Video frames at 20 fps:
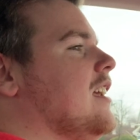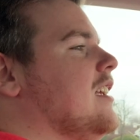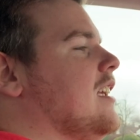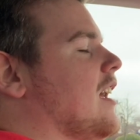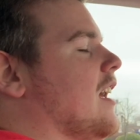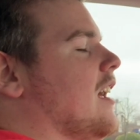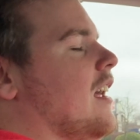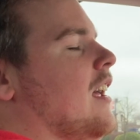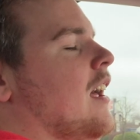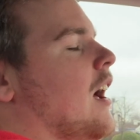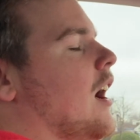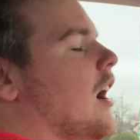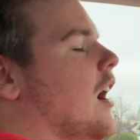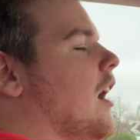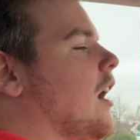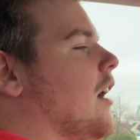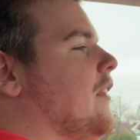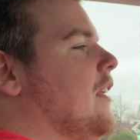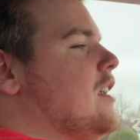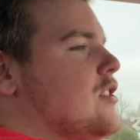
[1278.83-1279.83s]
Yeah.
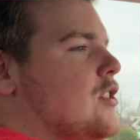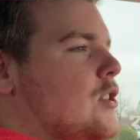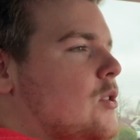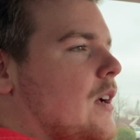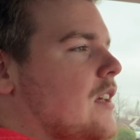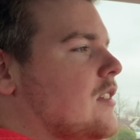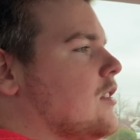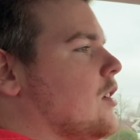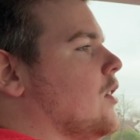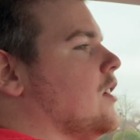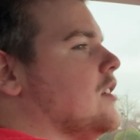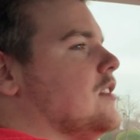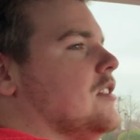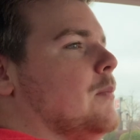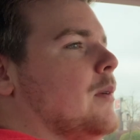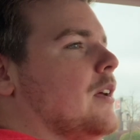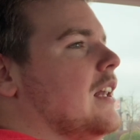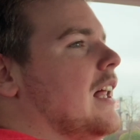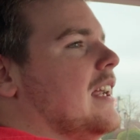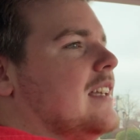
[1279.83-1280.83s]
That's US currency,
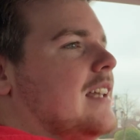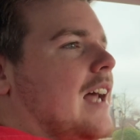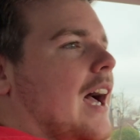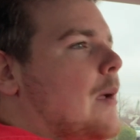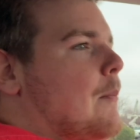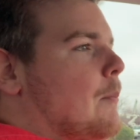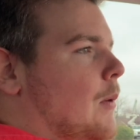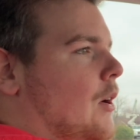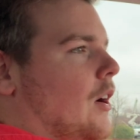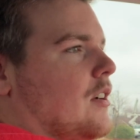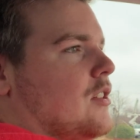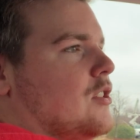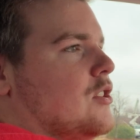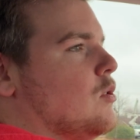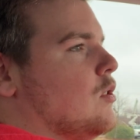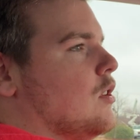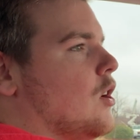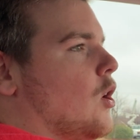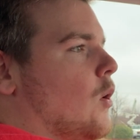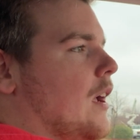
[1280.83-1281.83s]
but like $9, you
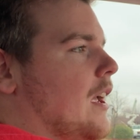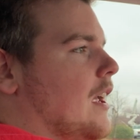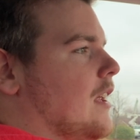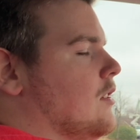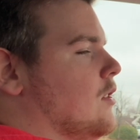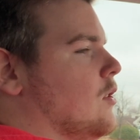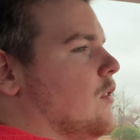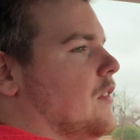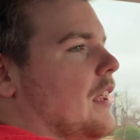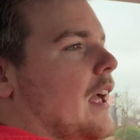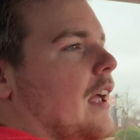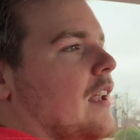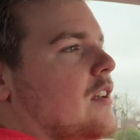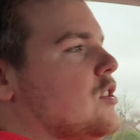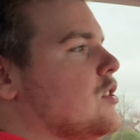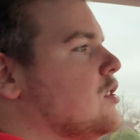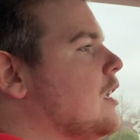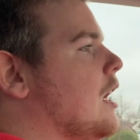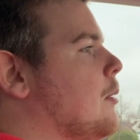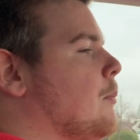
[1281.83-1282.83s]
can go ahead and do that.
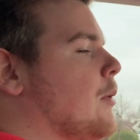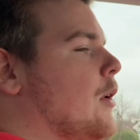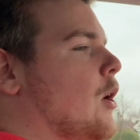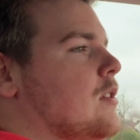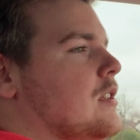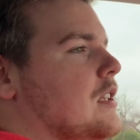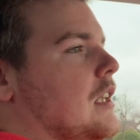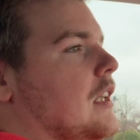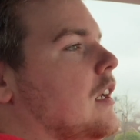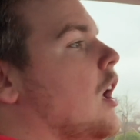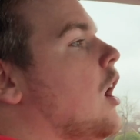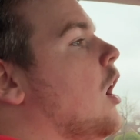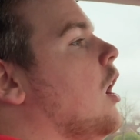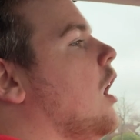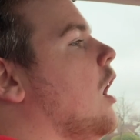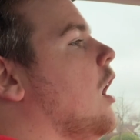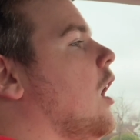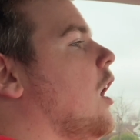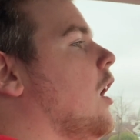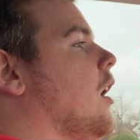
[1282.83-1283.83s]
Just like protein.
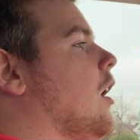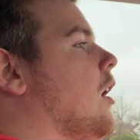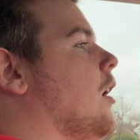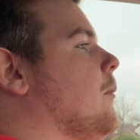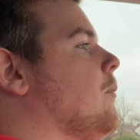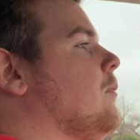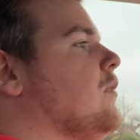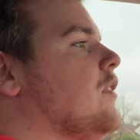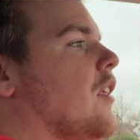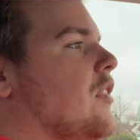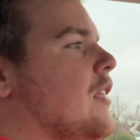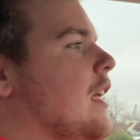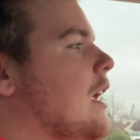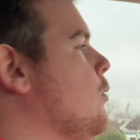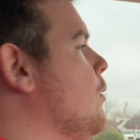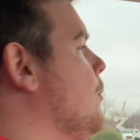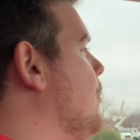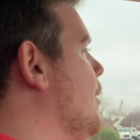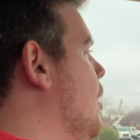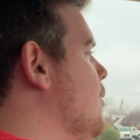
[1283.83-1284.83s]
The thing
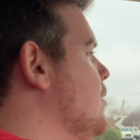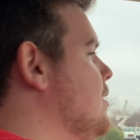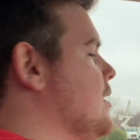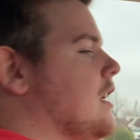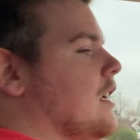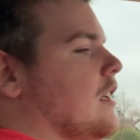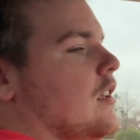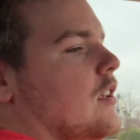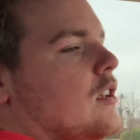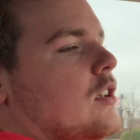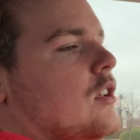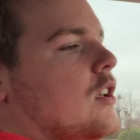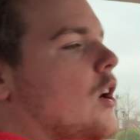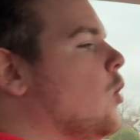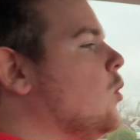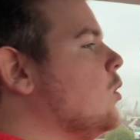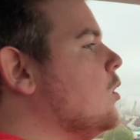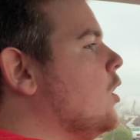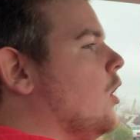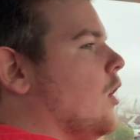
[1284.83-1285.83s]
with protein, go
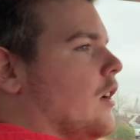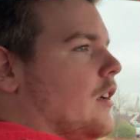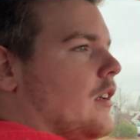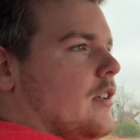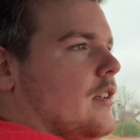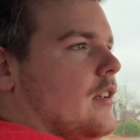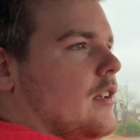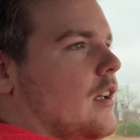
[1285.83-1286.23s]
look